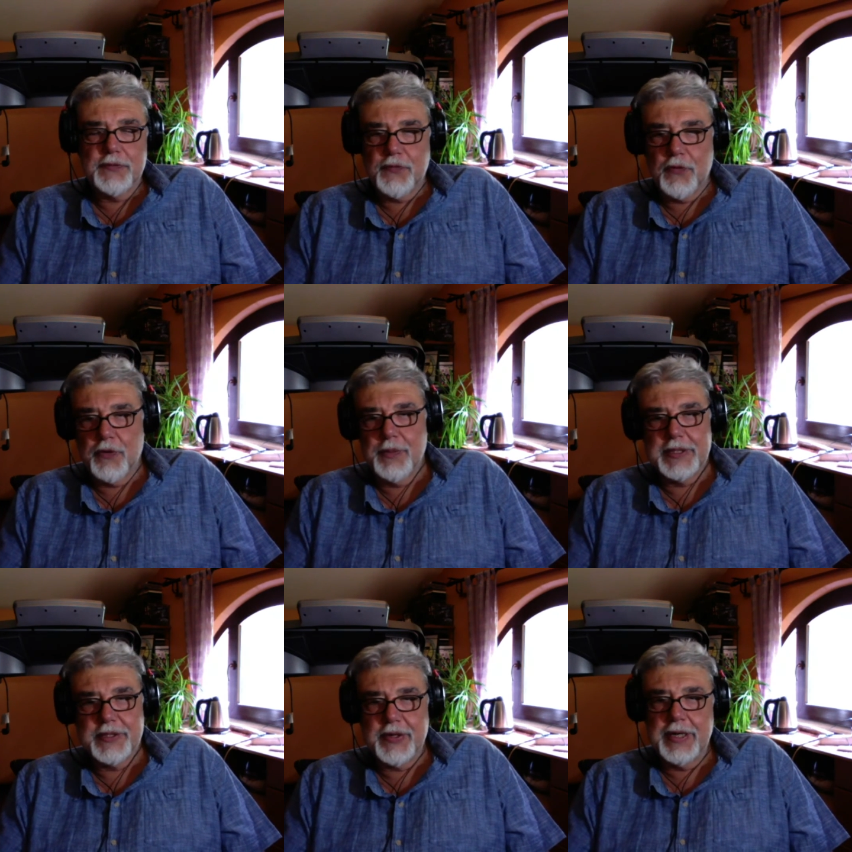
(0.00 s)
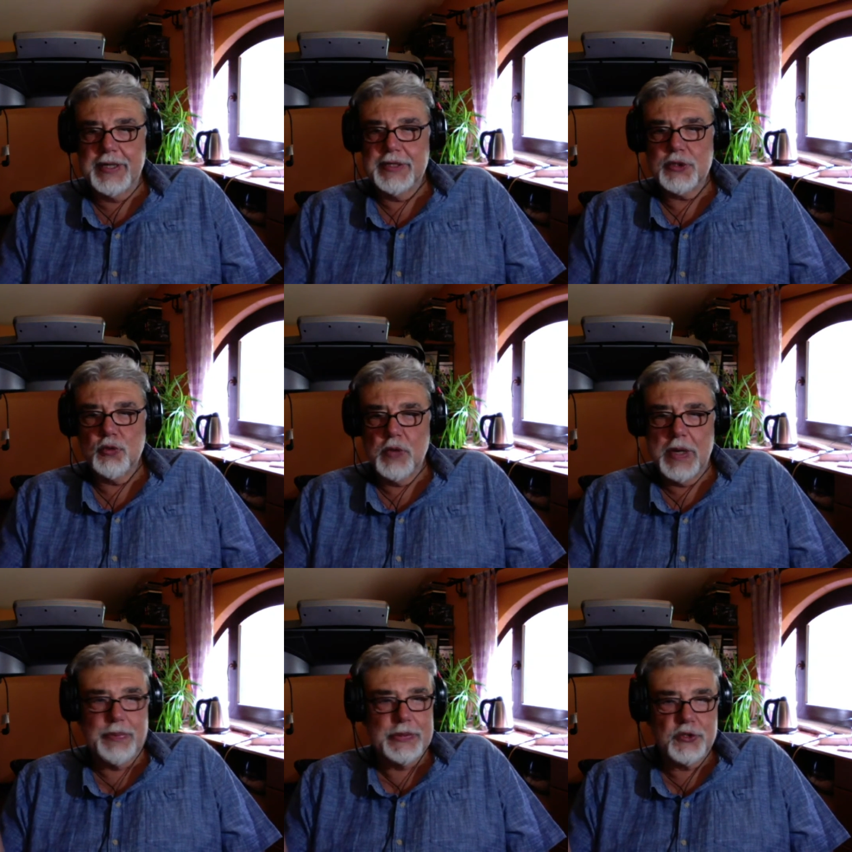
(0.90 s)
for Mediterraneans who
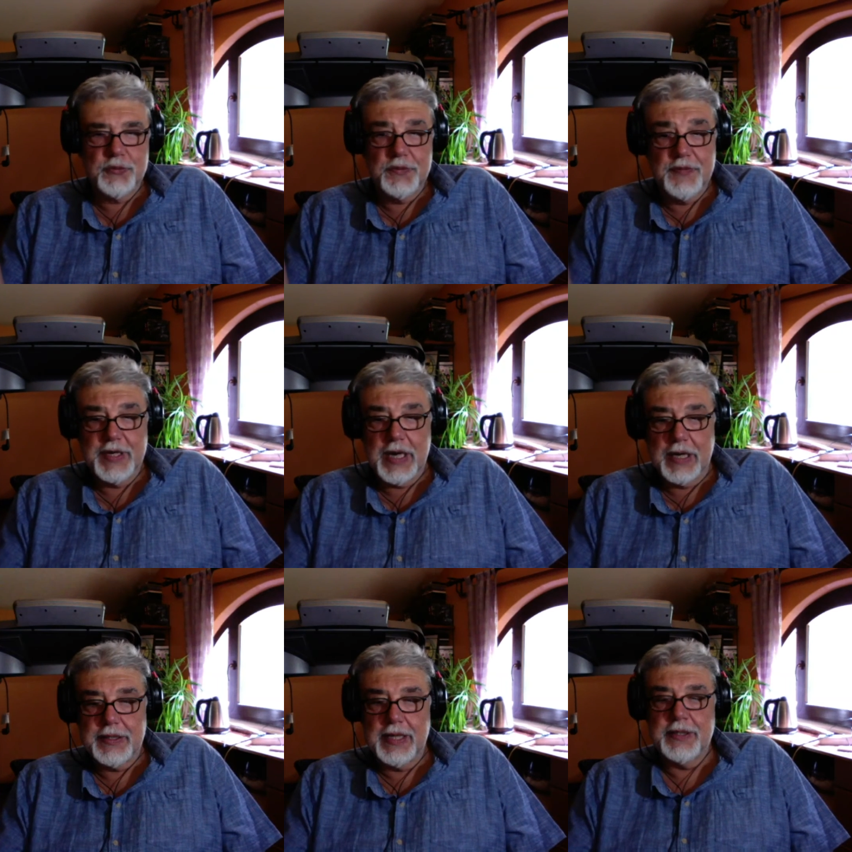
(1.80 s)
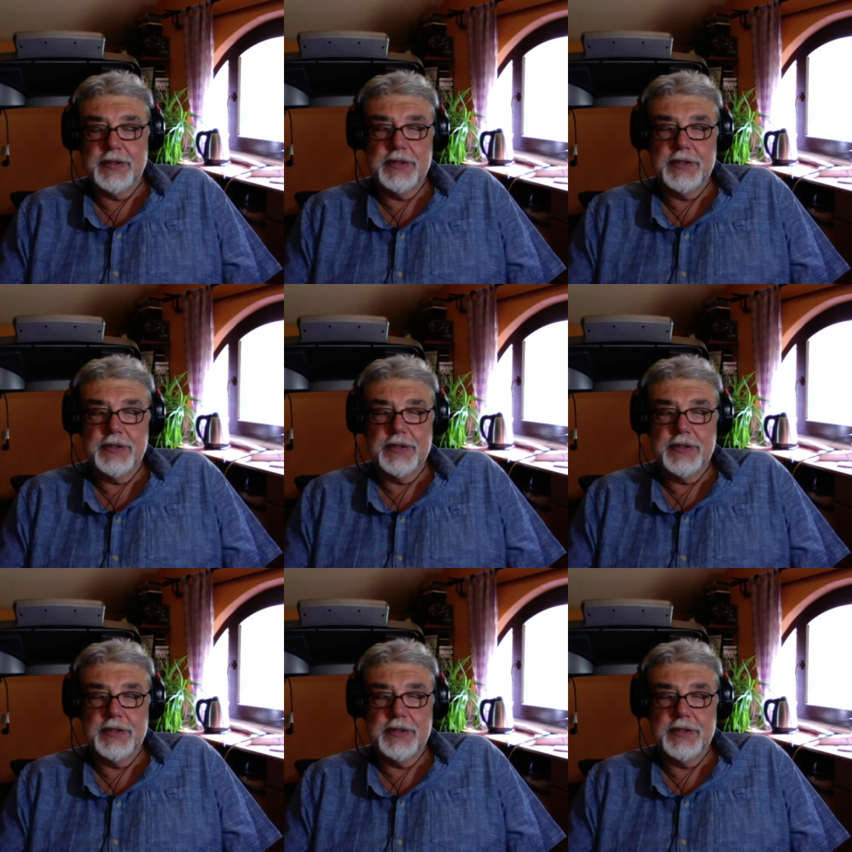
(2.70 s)
happens to be very hot-headed.